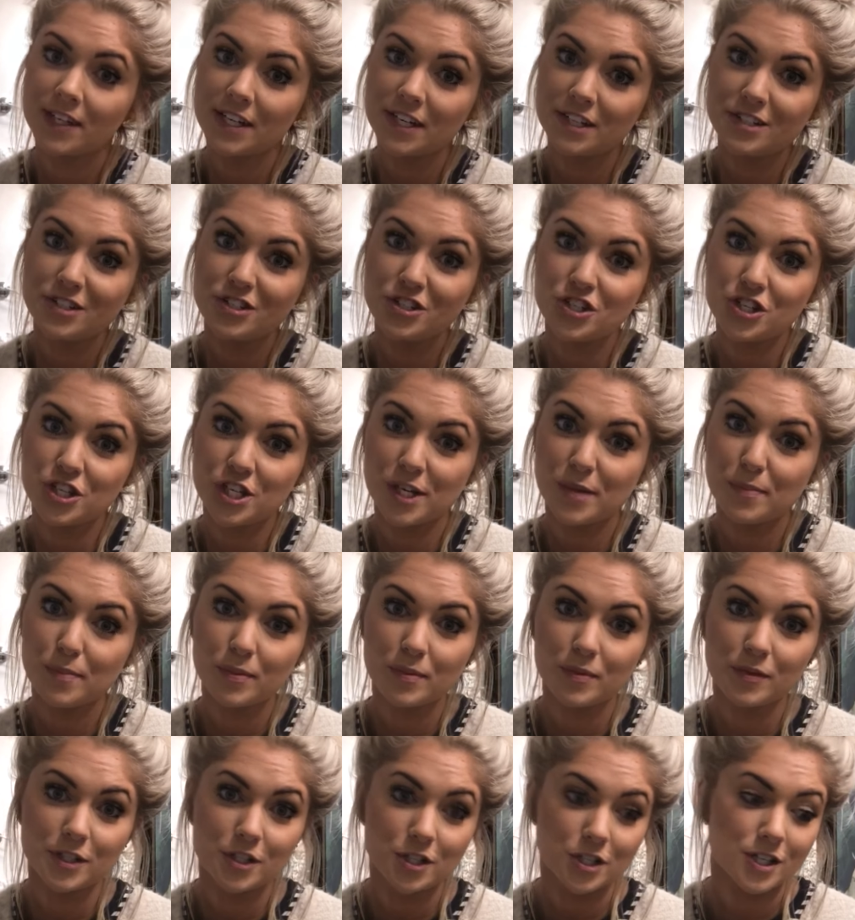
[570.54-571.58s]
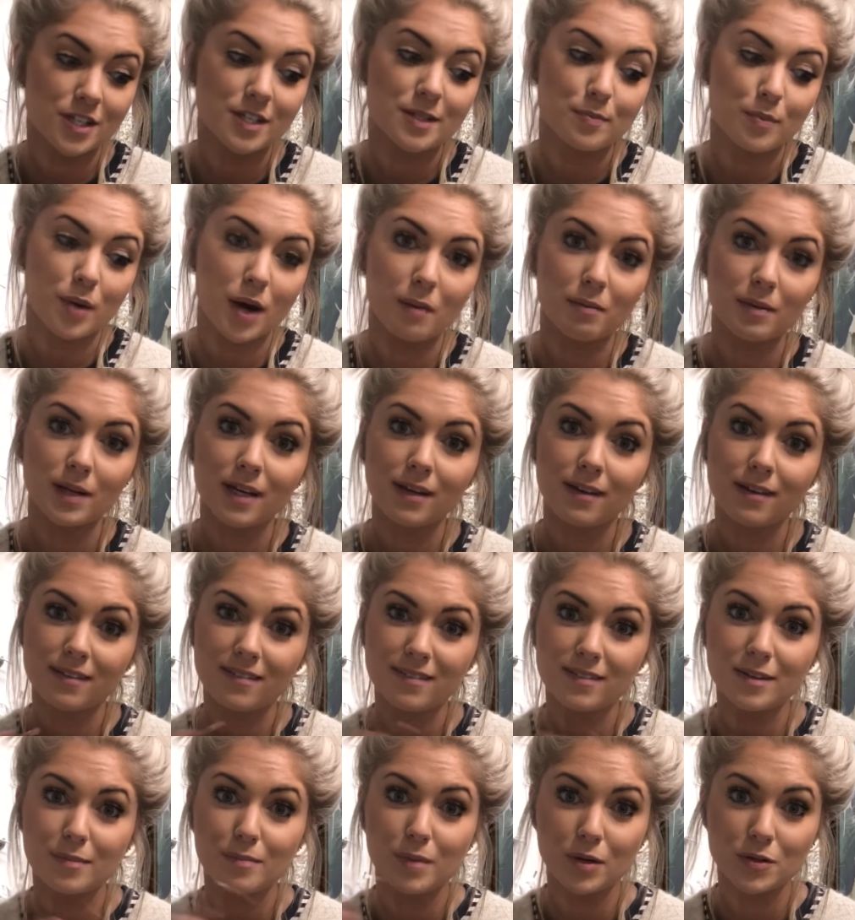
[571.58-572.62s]
is cheap, which is probably
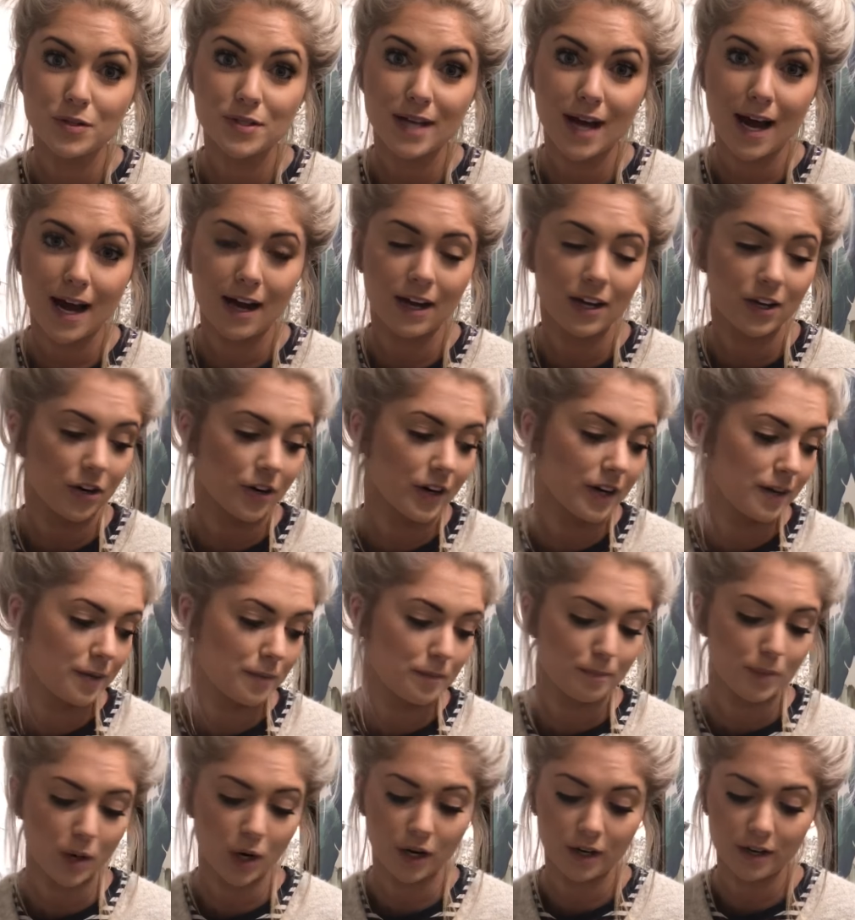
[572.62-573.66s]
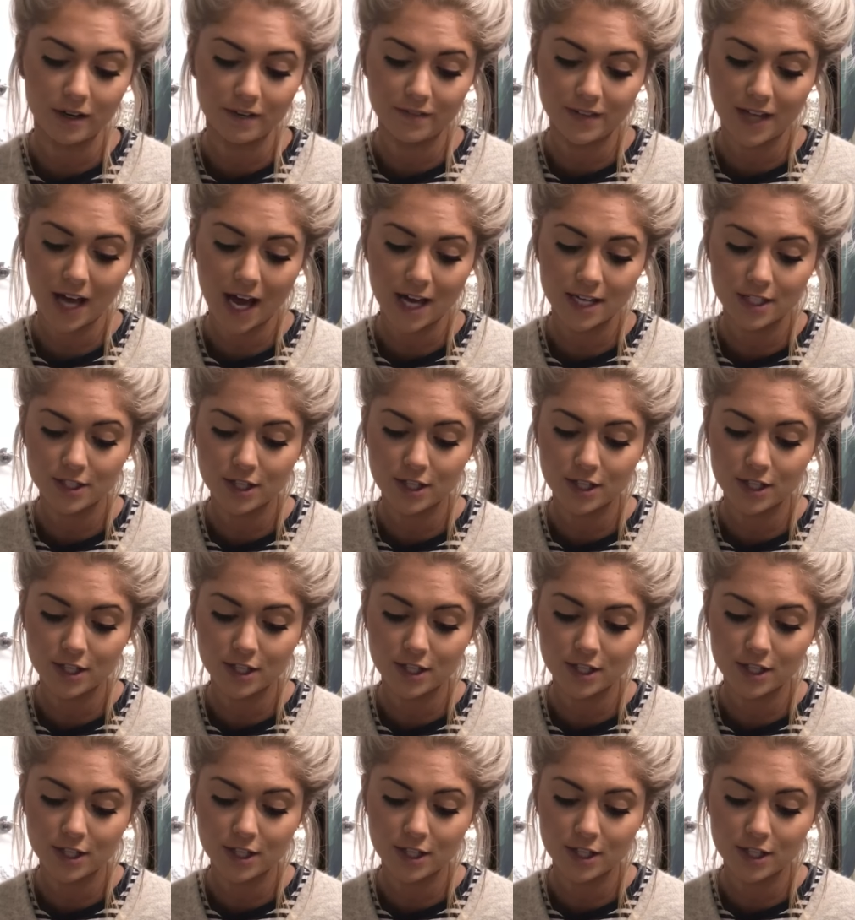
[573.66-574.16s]
the most accurate part of that.